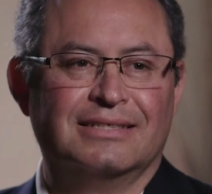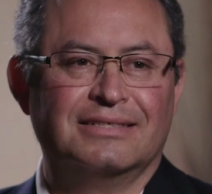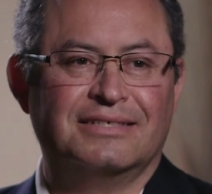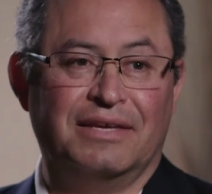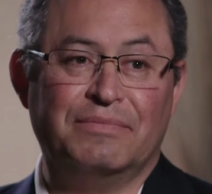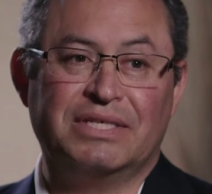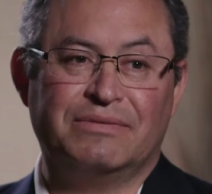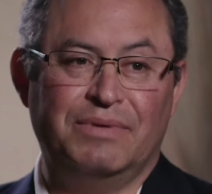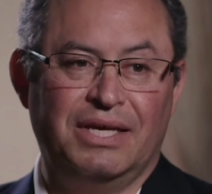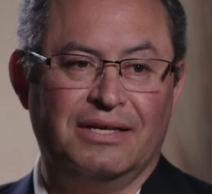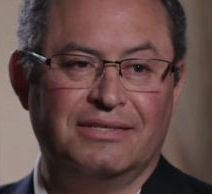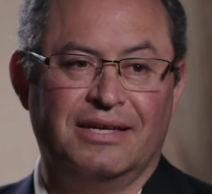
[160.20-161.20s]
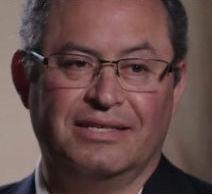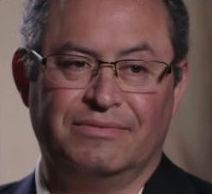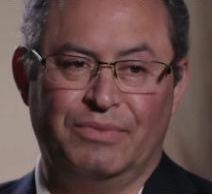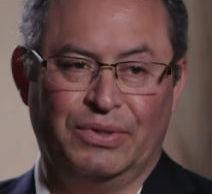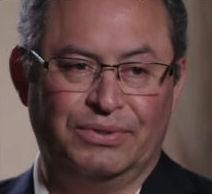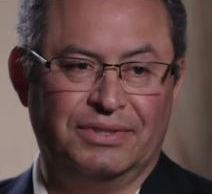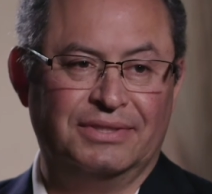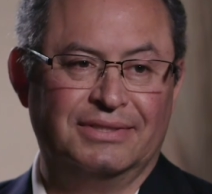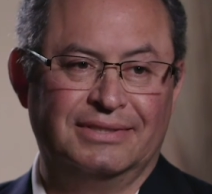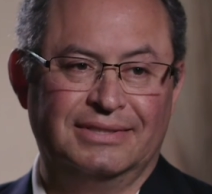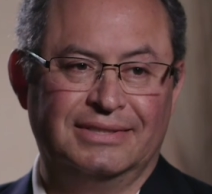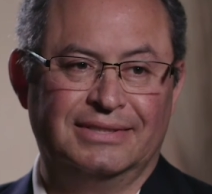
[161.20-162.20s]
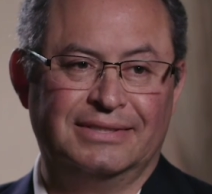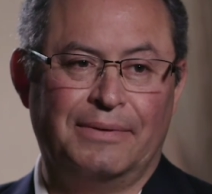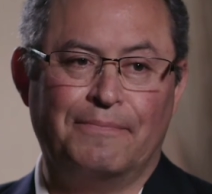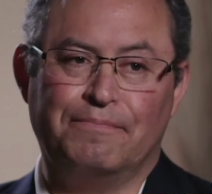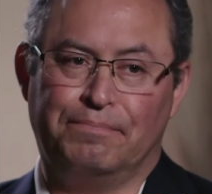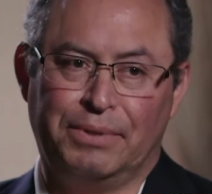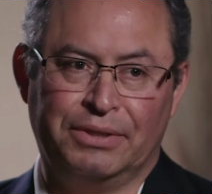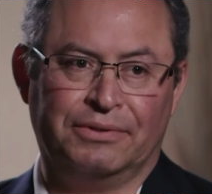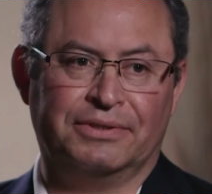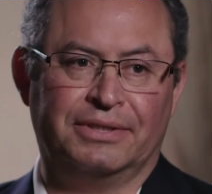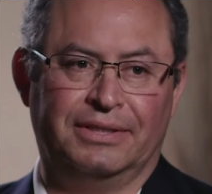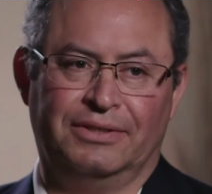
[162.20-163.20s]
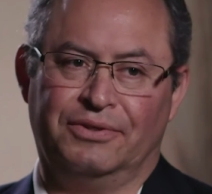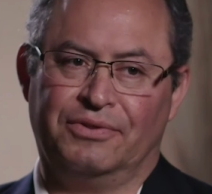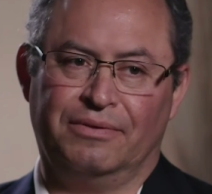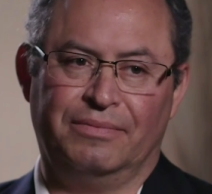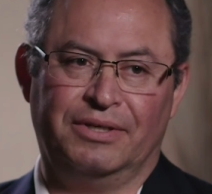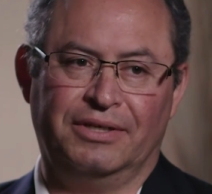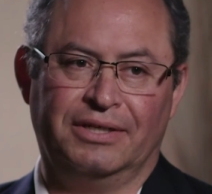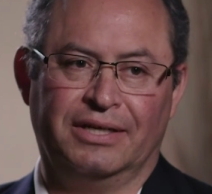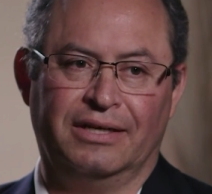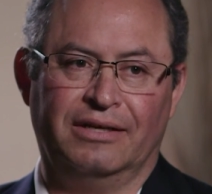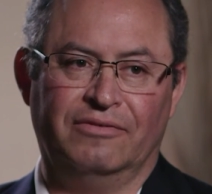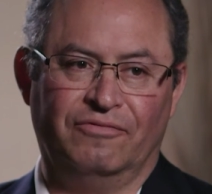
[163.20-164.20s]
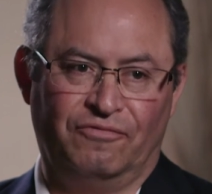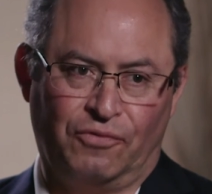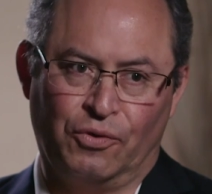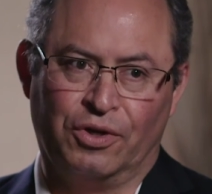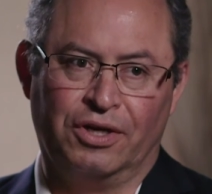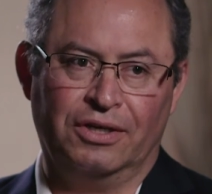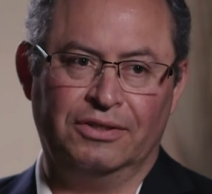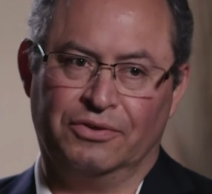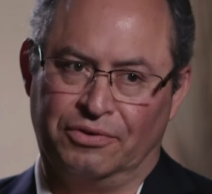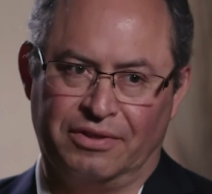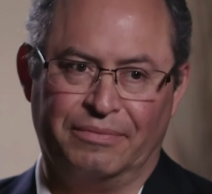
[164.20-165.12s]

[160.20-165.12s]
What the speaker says: Siemens VSS motors, built in North America for North